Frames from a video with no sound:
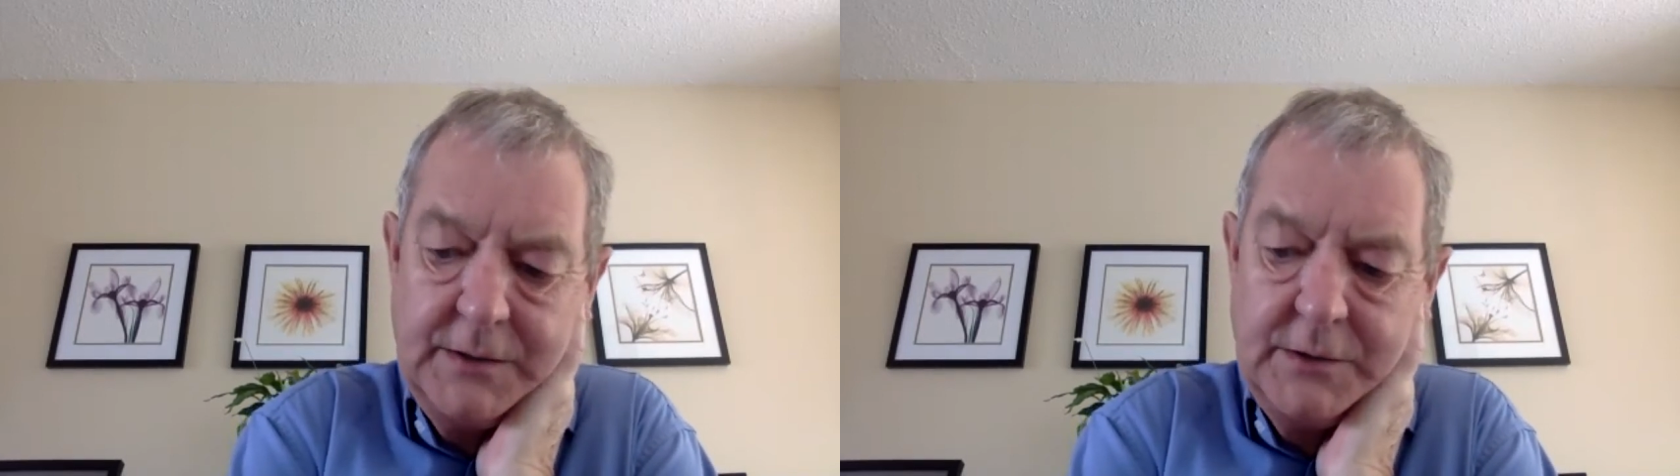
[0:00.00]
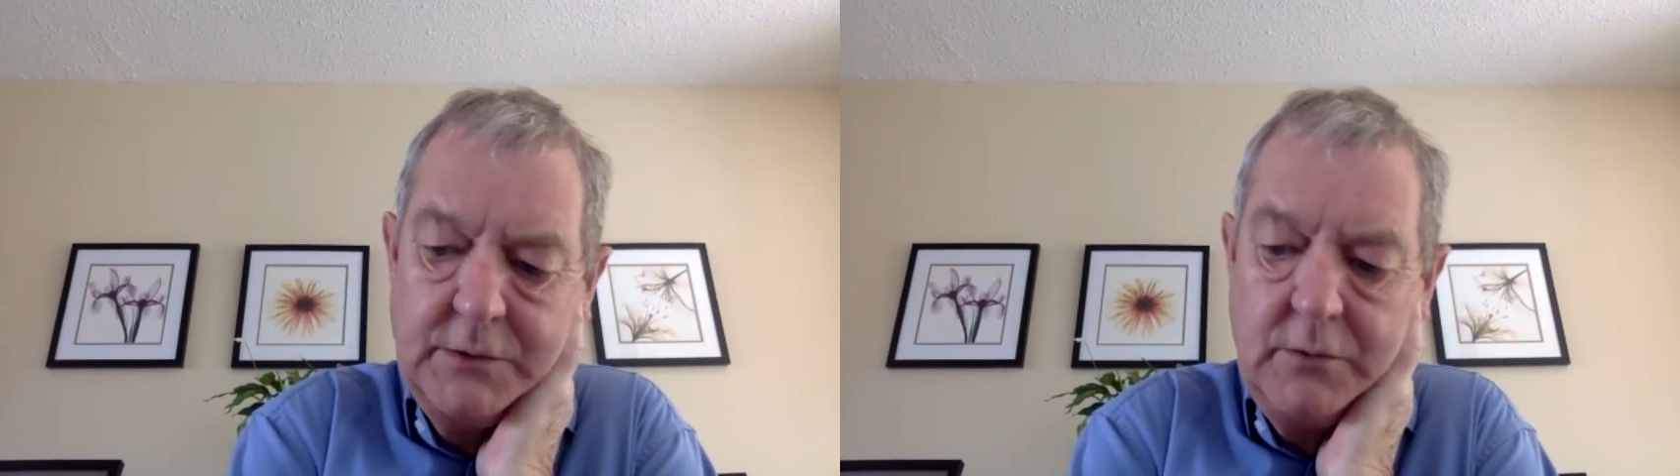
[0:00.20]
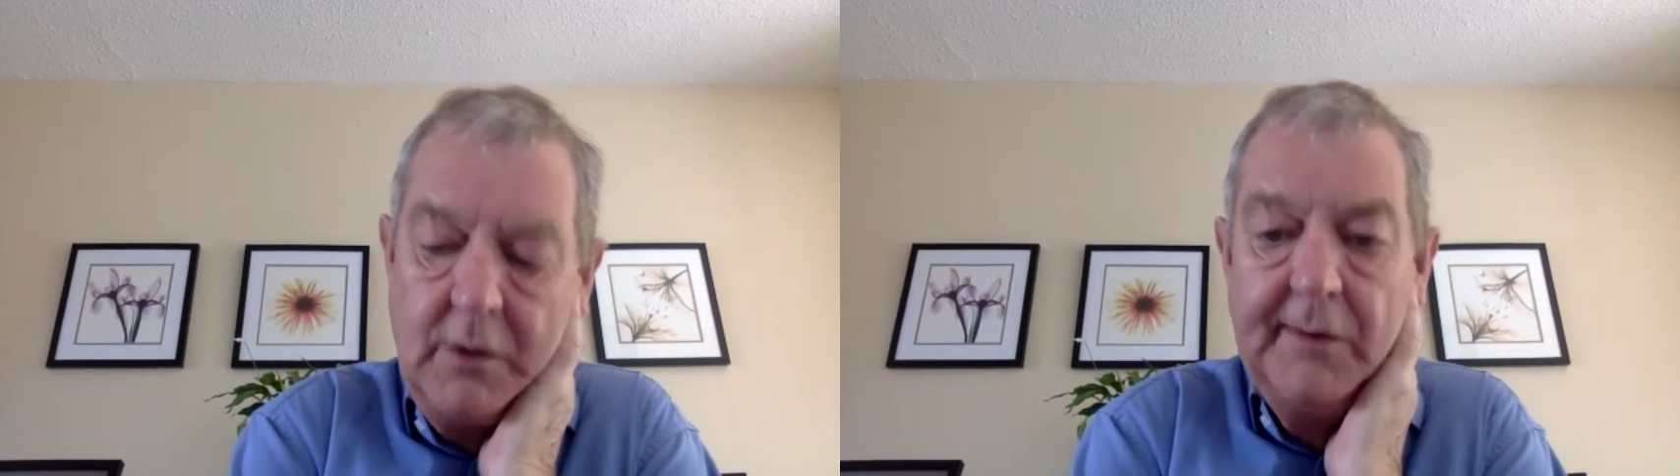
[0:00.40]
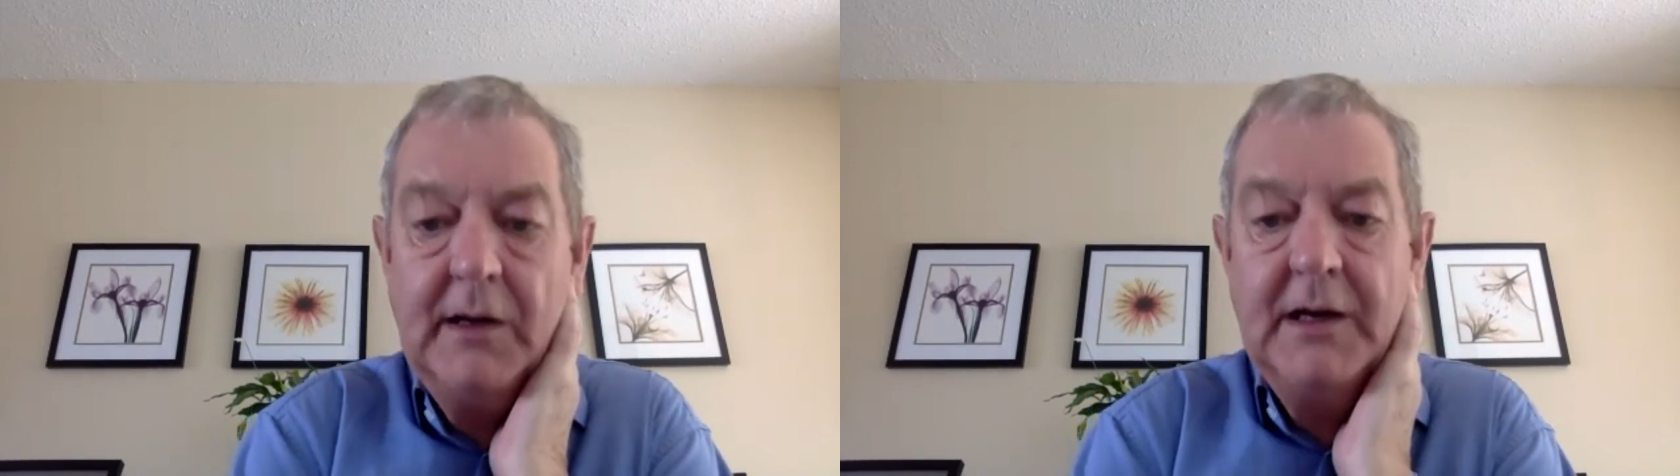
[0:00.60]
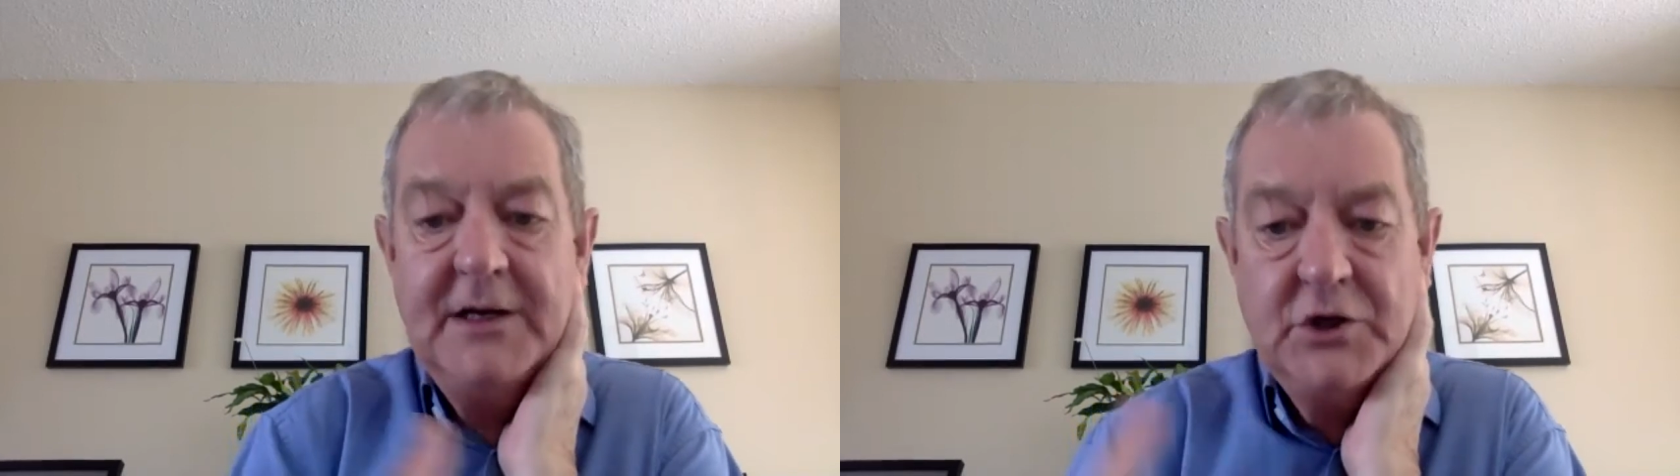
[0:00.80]
to
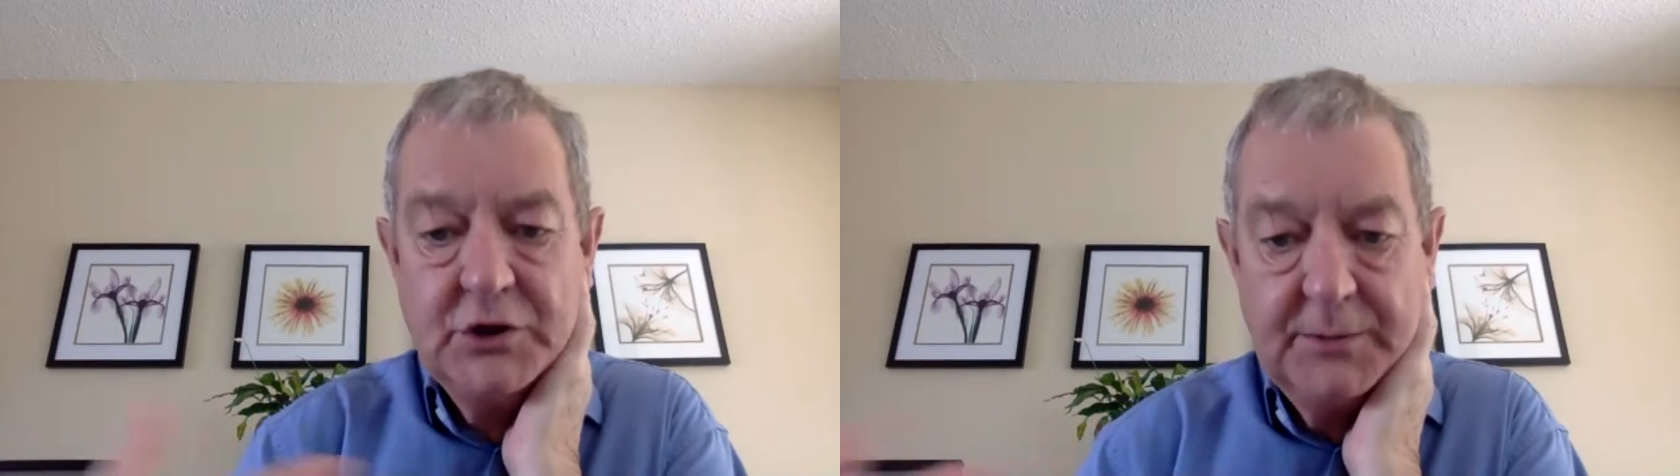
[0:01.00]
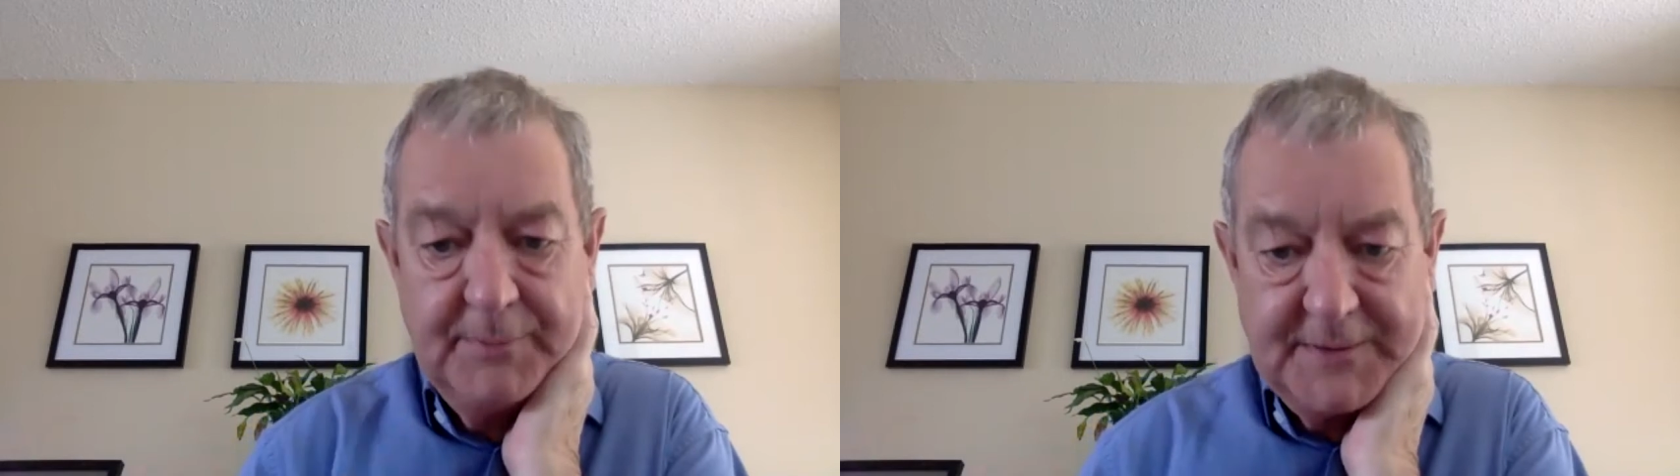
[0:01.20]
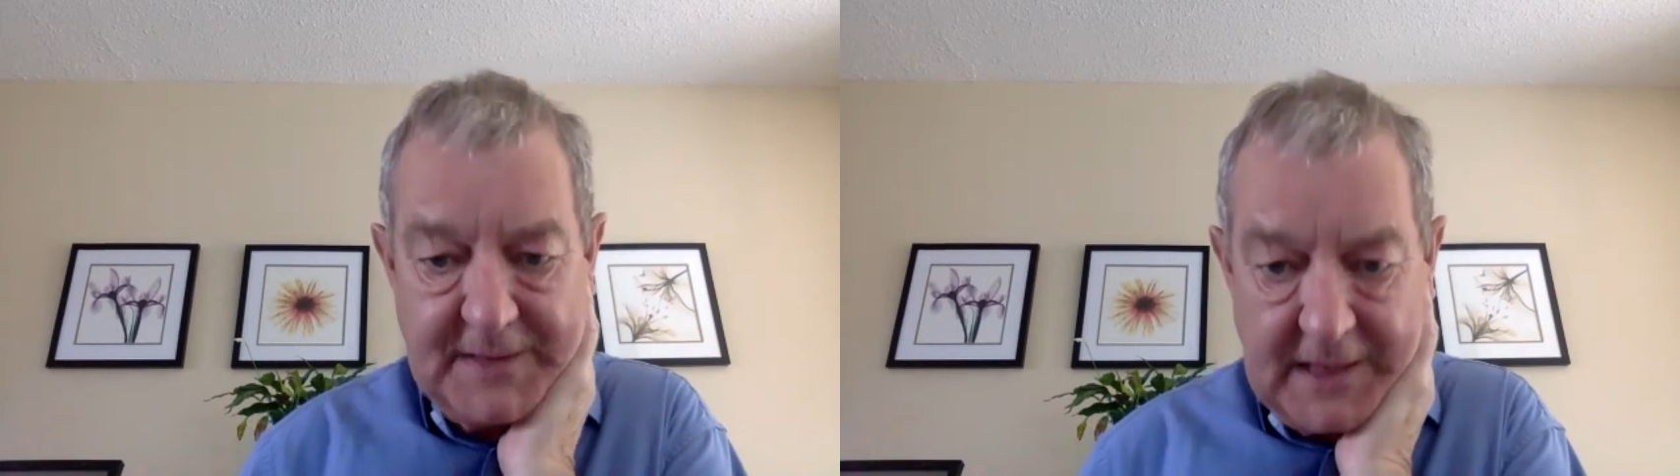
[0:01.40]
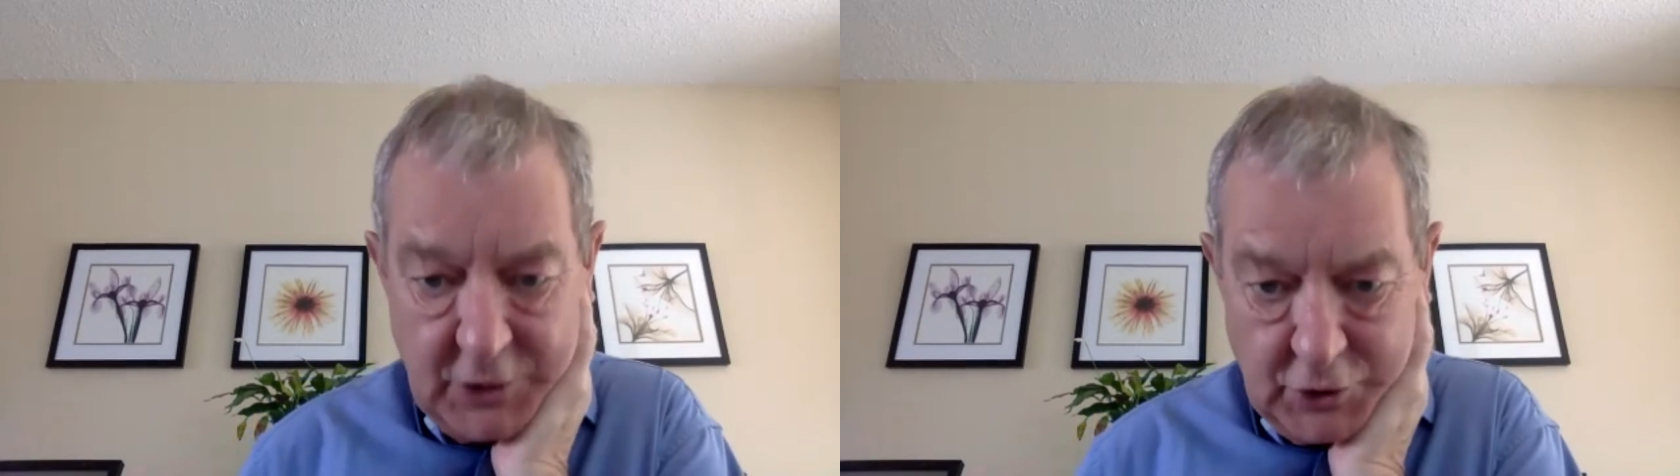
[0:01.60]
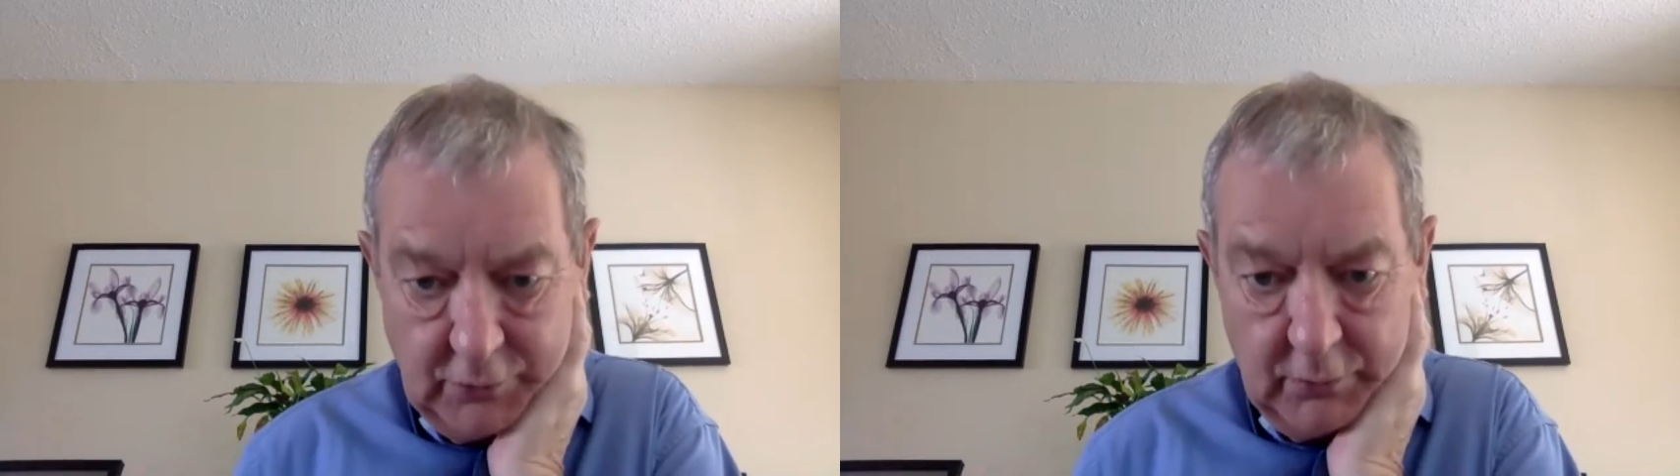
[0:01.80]
unleash the
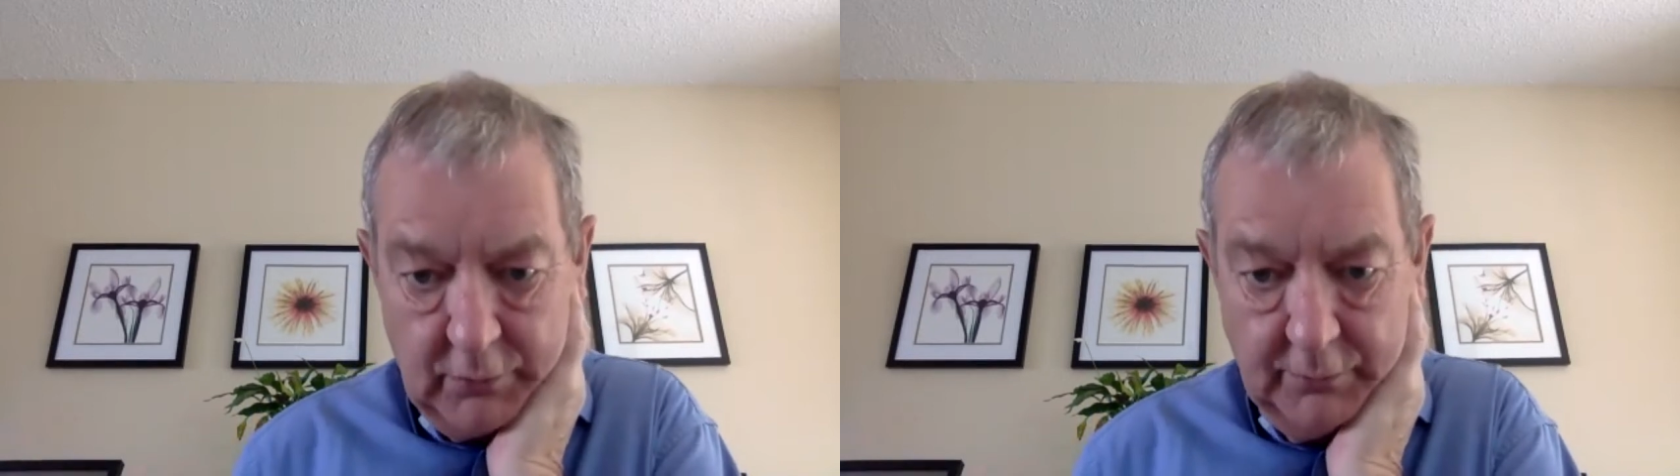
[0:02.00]
potential